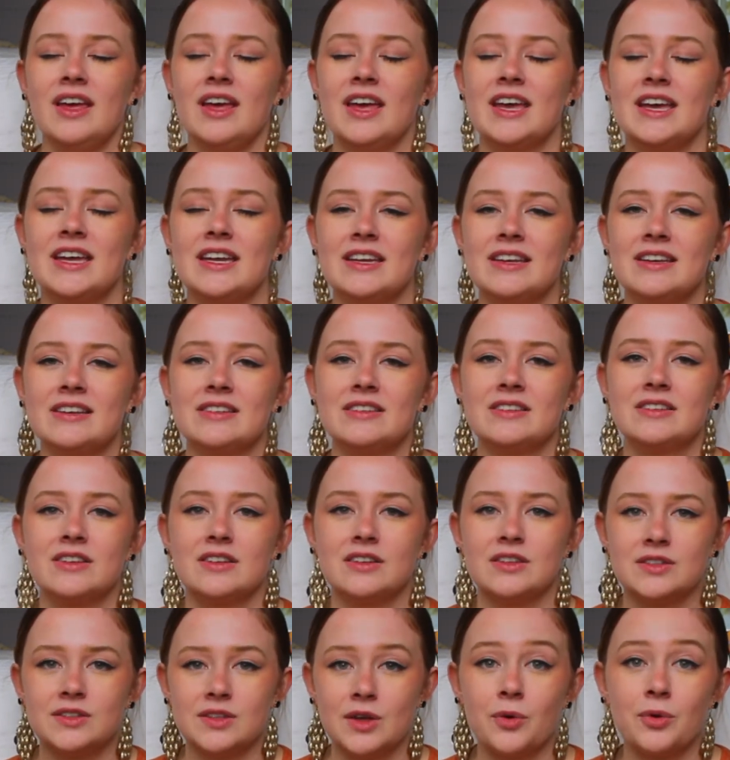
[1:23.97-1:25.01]
It is
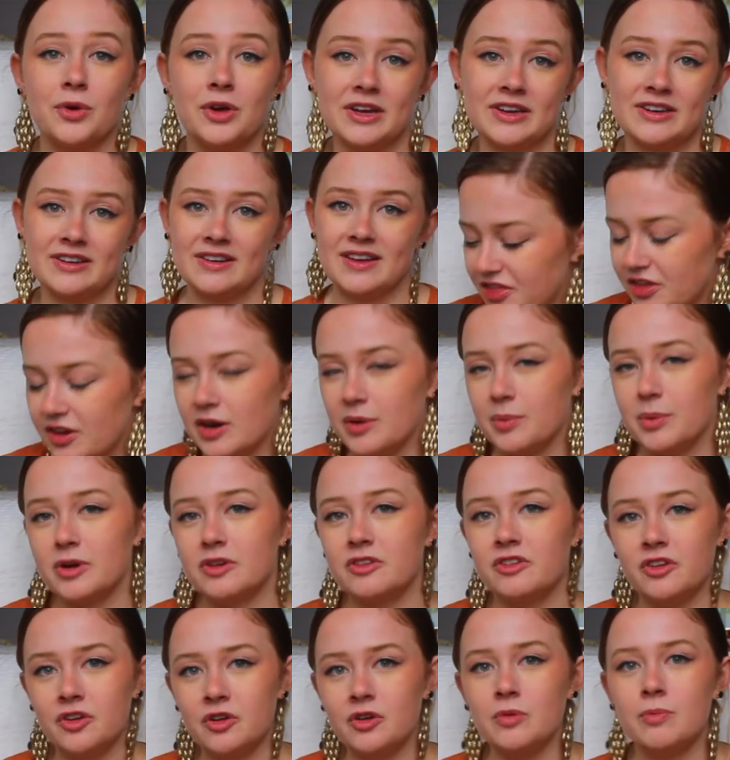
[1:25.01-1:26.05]
so good. There were
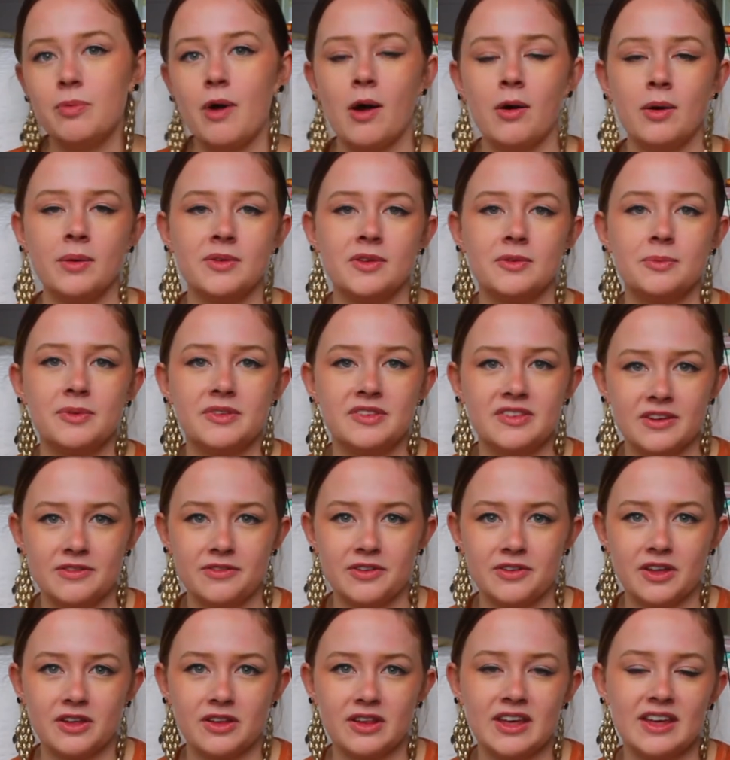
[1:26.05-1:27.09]
2 poems
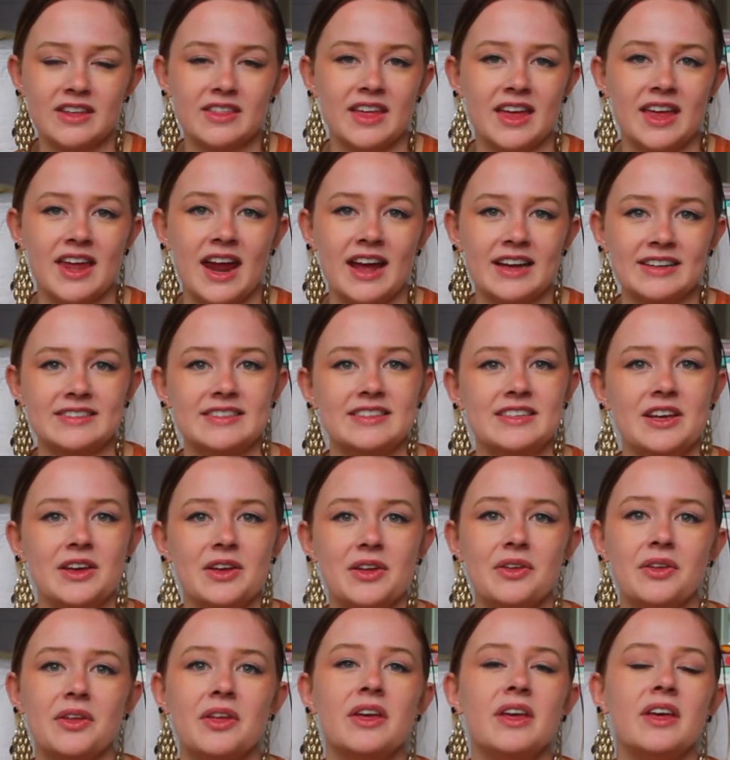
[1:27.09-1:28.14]
specifically that I
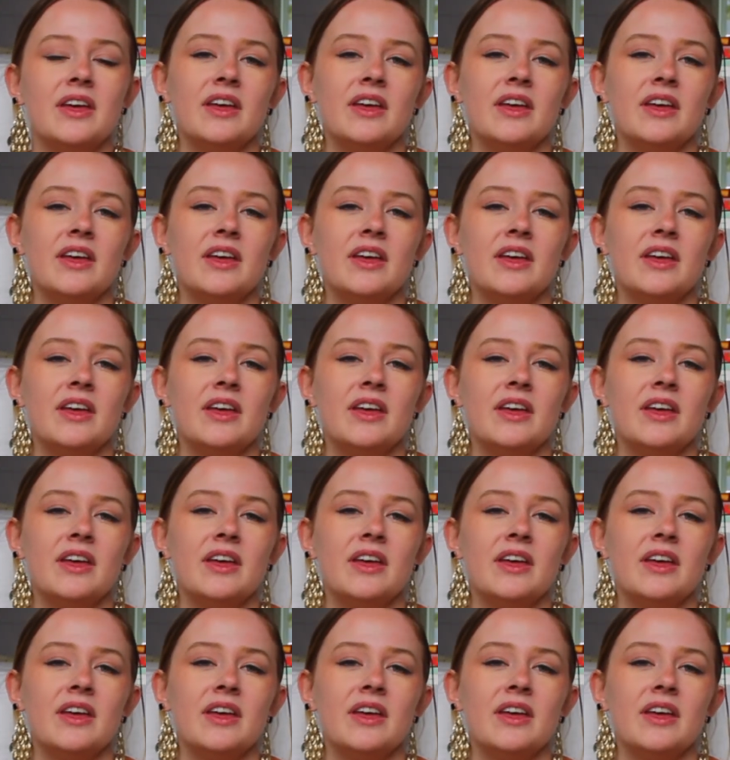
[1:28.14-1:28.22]
still